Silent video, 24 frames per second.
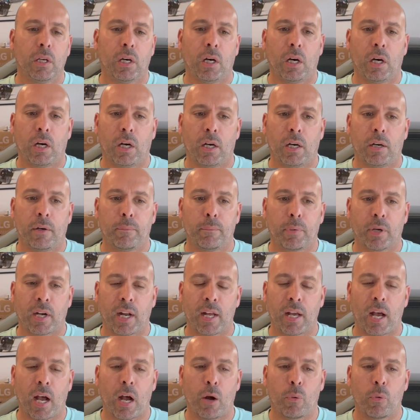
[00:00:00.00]
But
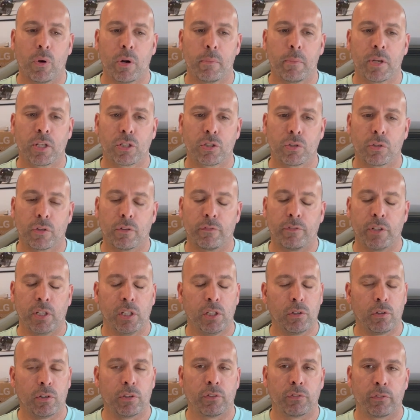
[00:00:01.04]
I want to make sure the
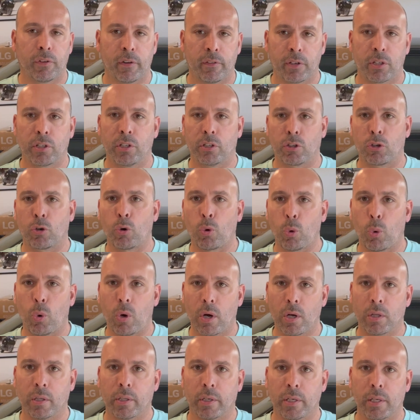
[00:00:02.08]
video is very good
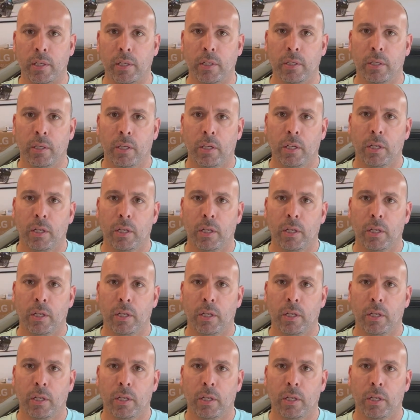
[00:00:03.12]
quality